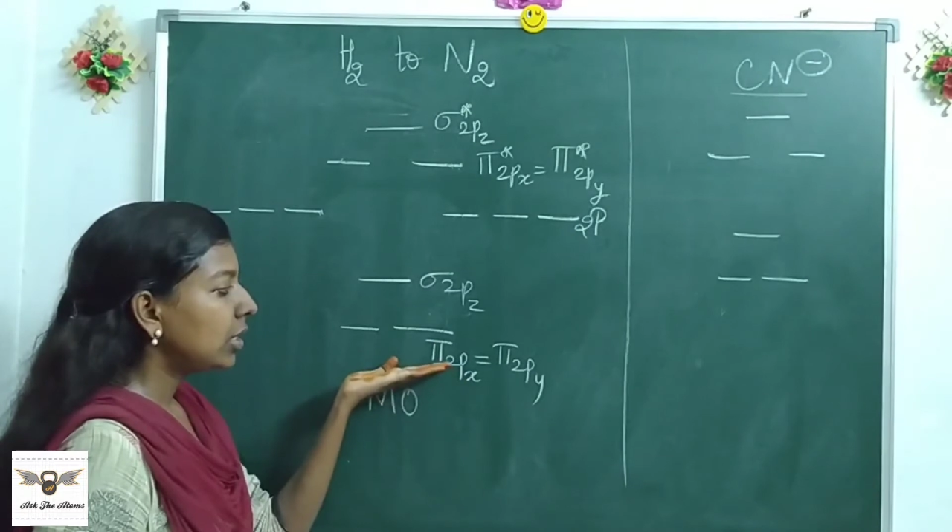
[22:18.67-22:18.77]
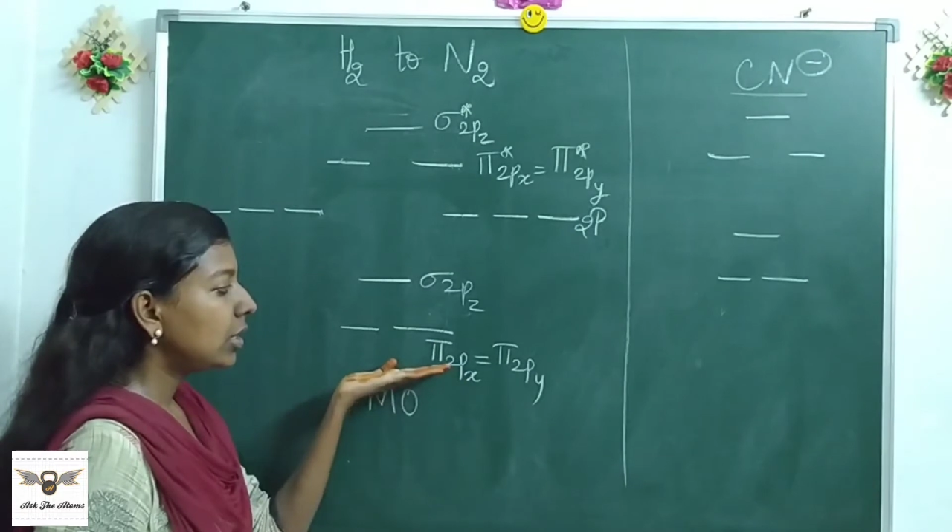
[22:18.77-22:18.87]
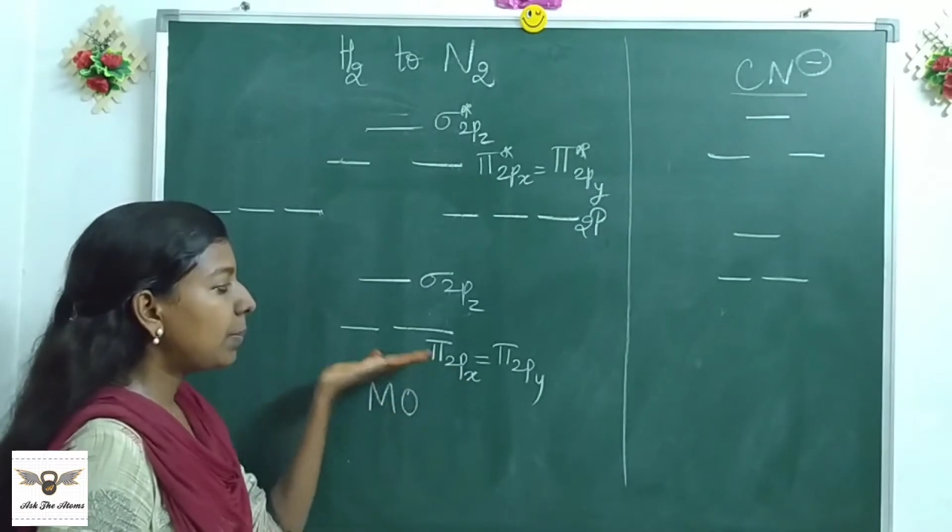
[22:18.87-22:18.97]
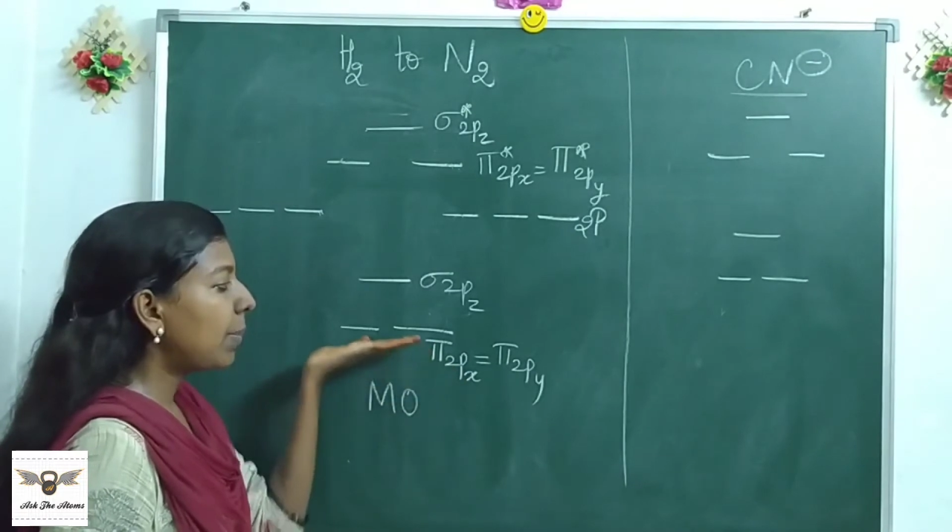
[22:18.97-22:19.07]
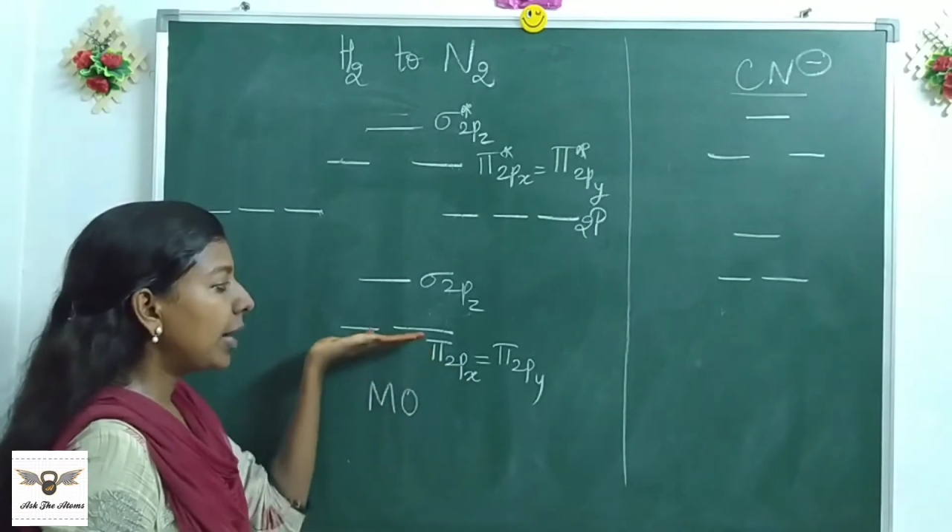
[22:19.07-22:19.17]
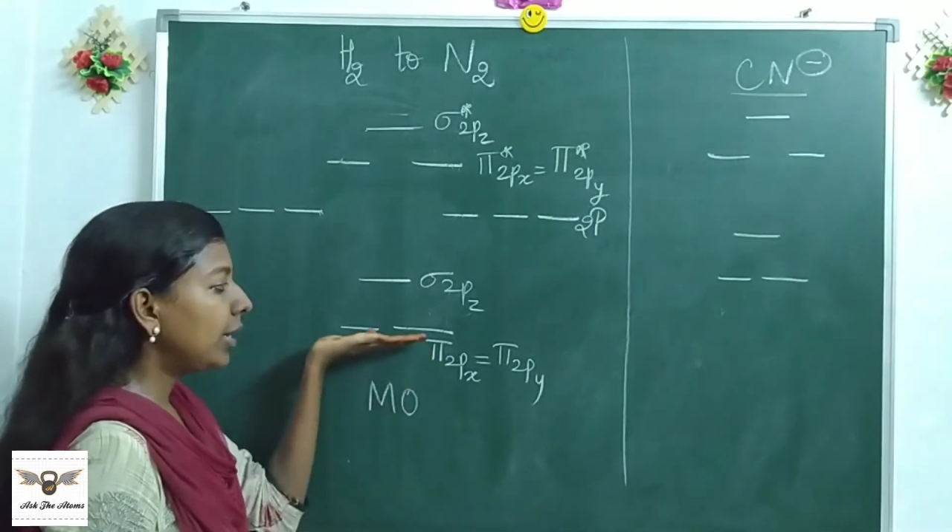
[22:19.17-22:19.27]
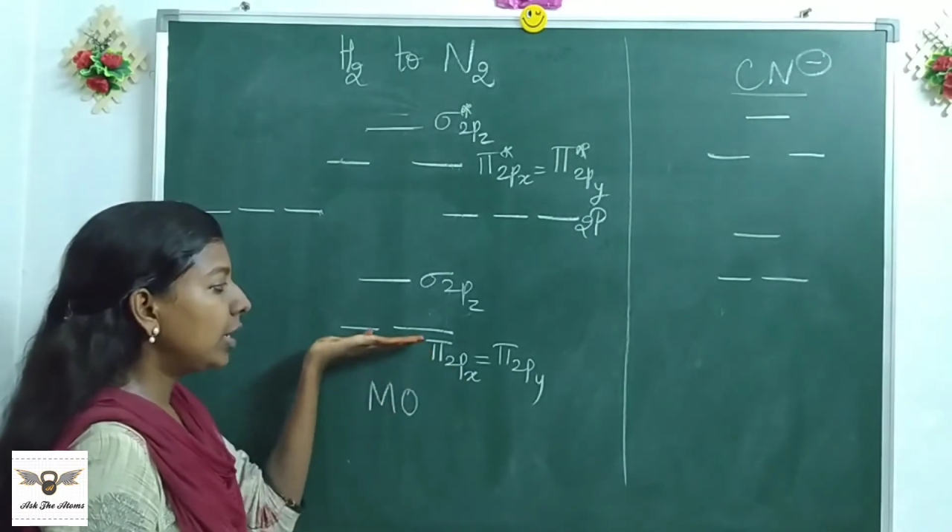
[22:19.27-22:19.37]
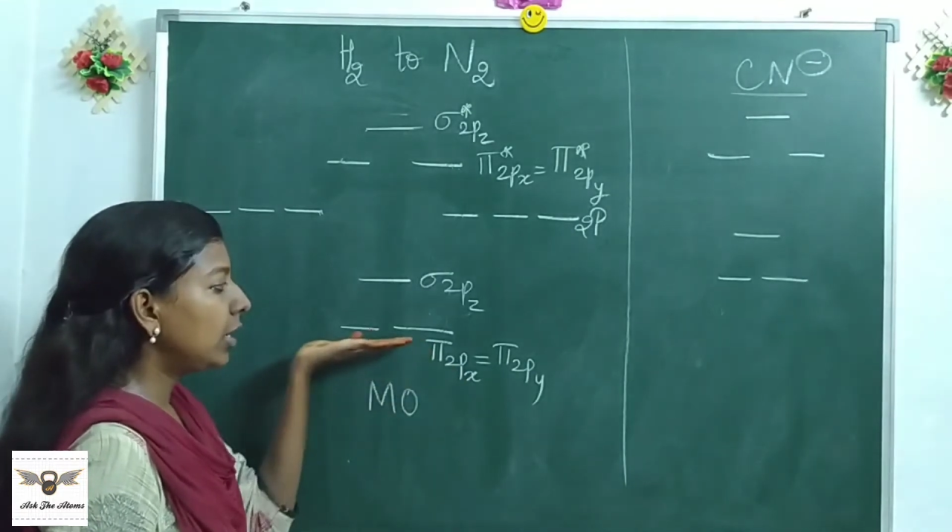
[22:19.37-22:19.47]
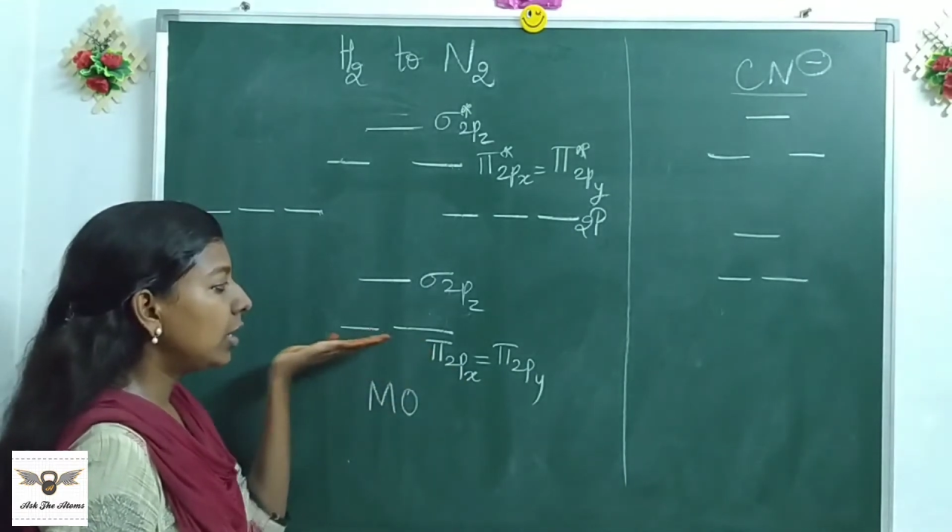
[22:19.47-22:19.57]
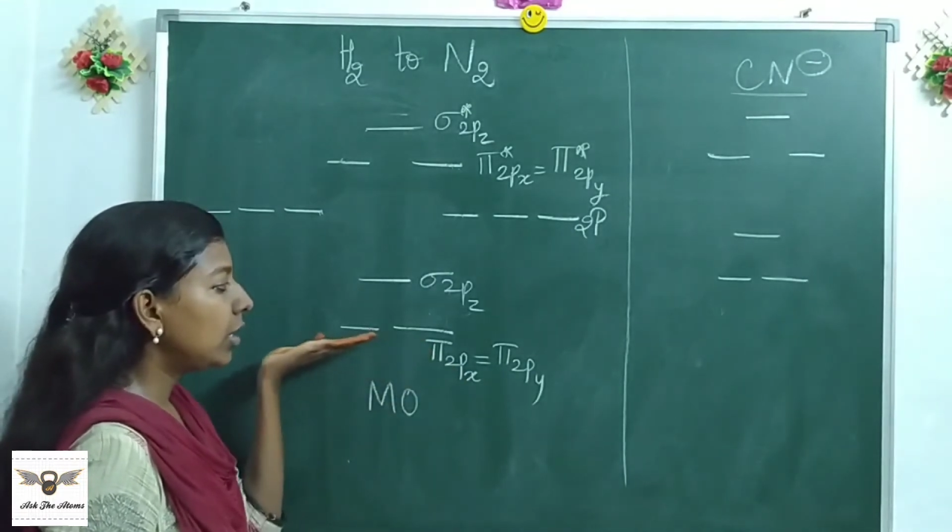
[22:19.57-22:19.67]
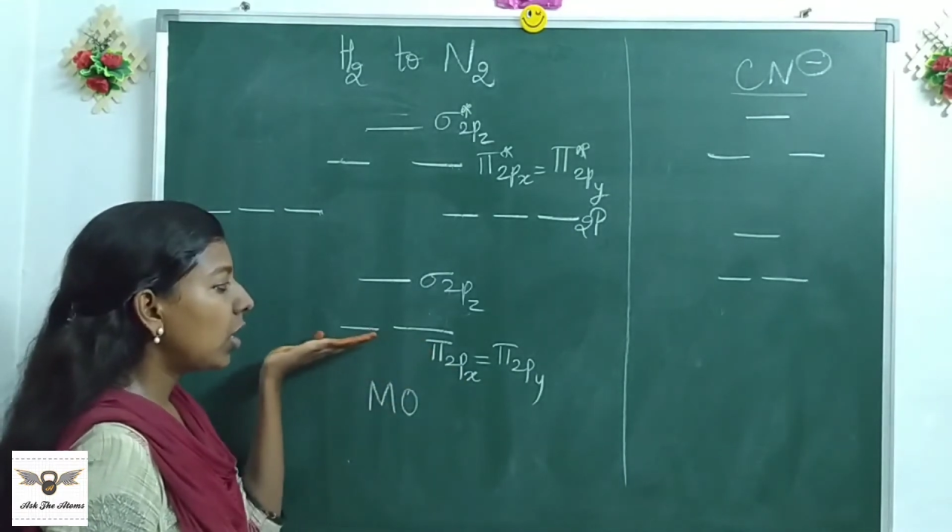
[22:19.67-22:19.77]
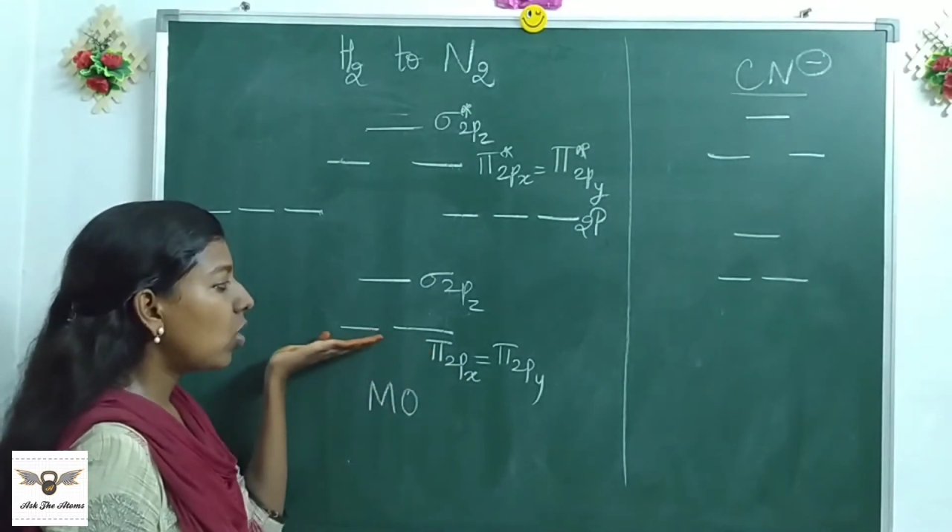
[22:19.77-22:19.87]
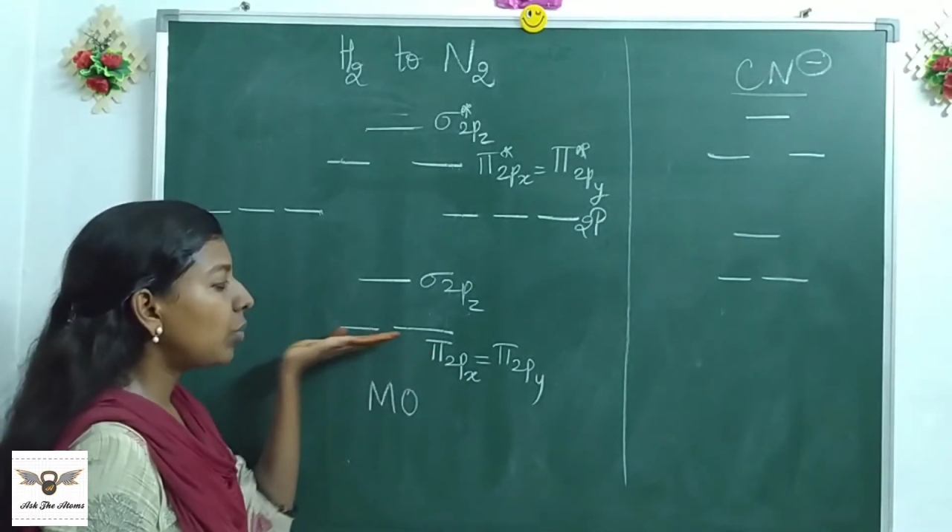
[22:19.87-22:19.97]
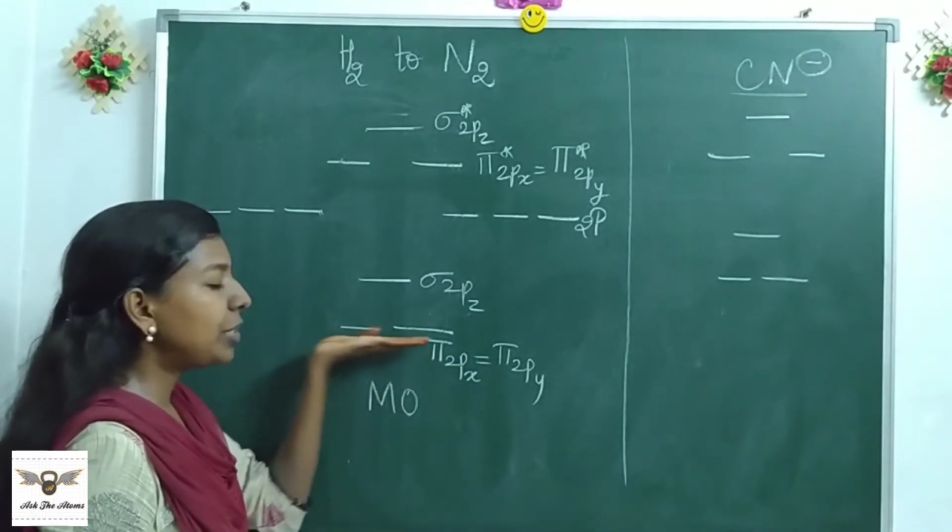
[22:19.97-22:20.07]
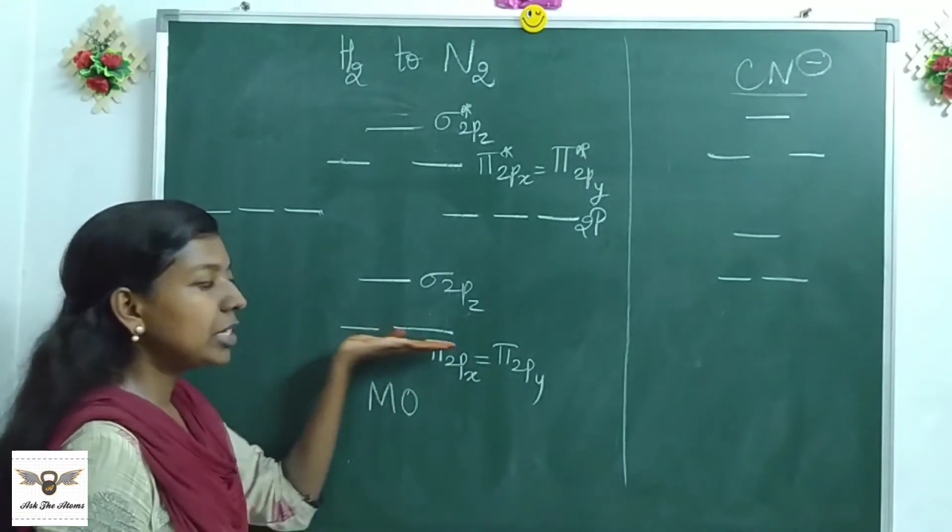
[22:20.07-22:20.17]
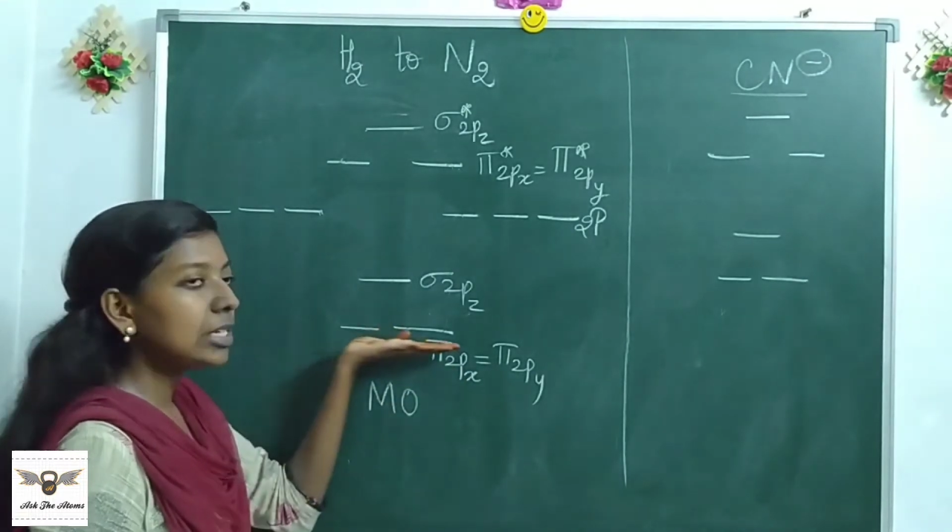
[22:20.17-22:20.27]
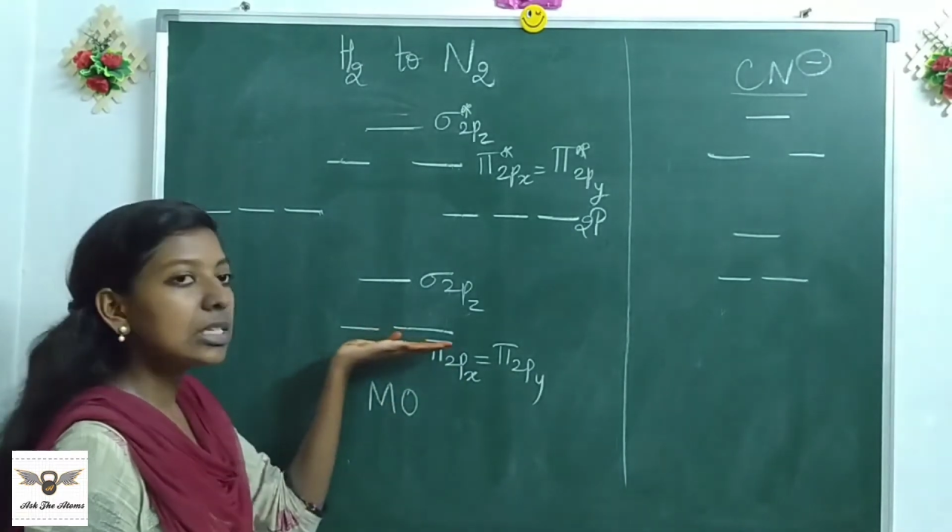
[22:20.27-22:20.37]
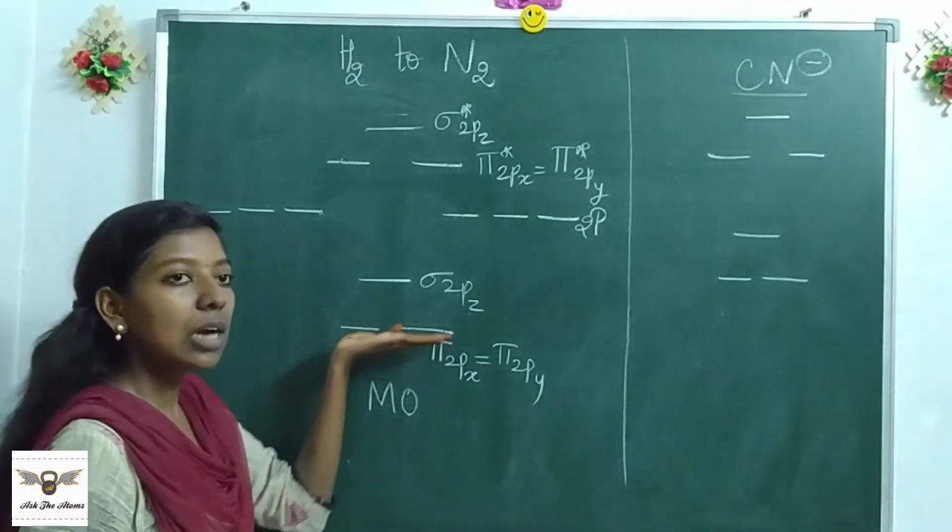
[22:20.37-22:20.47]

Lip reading: the pi orbitals